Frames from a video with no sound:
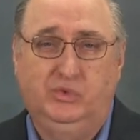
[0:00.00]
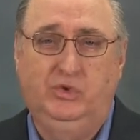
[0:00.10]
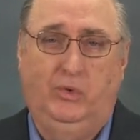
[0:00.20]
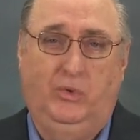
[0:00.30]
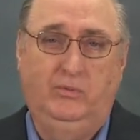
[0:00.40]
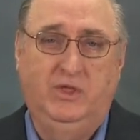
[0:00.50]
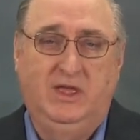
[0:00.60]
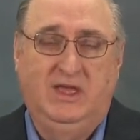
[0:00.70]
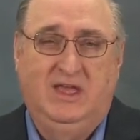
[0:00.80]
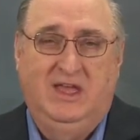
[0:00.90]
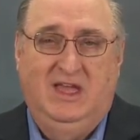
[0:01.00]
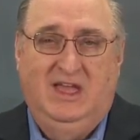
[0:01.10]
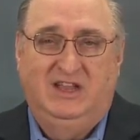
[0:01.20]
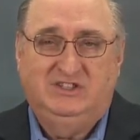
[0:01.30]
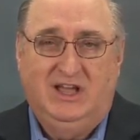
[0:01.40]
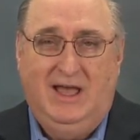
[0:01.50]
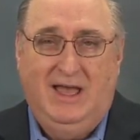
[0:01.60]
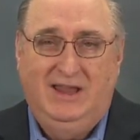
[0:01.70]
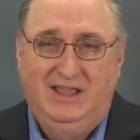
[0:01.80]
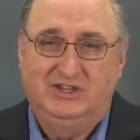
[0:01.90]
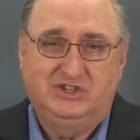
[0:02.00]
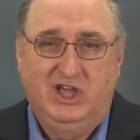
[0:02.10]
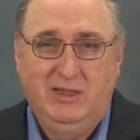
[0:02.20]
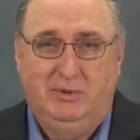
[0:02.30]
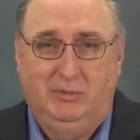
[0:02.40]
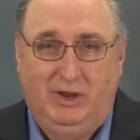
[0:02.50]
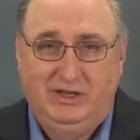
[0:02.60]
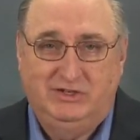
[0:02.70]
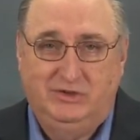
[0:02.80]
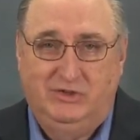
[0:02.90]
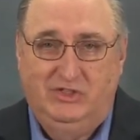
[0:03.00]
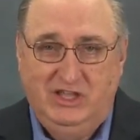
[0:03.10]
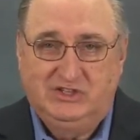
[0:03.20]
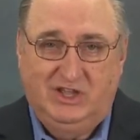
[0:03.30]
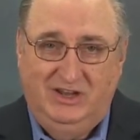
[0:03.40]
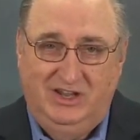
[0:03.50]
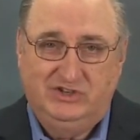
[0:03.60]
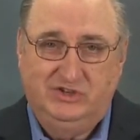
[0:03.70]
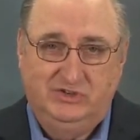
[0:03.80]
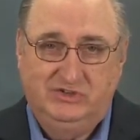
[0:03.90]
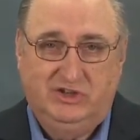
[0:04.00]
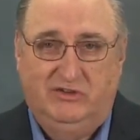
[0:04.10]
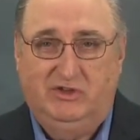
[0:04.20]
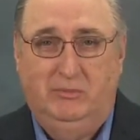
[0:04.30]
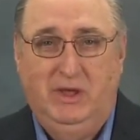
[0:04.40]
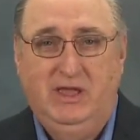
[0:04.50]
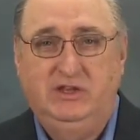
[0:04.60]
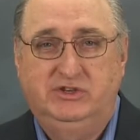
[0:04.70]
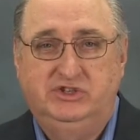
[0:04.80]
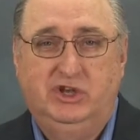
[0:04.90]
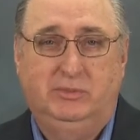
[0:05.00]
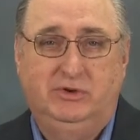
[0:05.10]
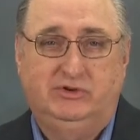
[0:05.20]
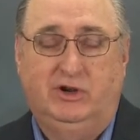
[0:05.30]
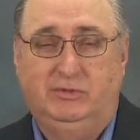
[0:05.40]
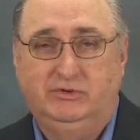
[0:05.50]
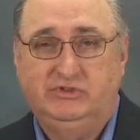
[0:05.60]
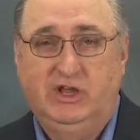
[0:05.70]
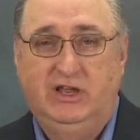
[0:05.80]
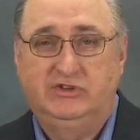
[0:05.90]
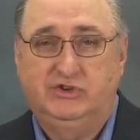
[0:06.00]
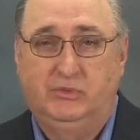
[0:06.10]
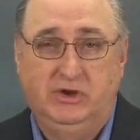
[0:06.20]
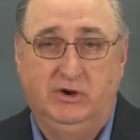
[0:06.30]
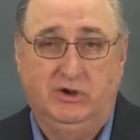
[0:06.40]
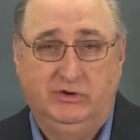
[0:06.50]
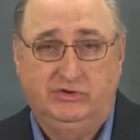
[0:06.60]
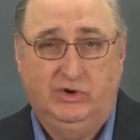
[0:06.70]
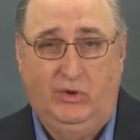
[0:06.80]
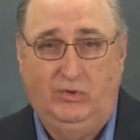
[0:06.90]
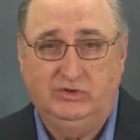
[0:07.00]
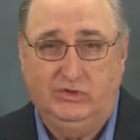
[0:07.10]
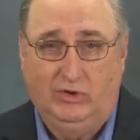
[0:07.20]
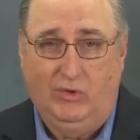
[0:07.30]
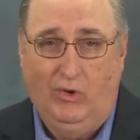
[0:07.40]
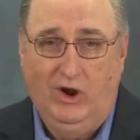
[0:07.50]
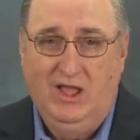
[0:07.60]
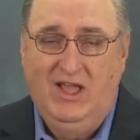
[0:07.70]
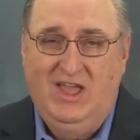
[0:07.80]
rule and tied inescapably to these conditions of companionship in troubles and surrendered control to the Lord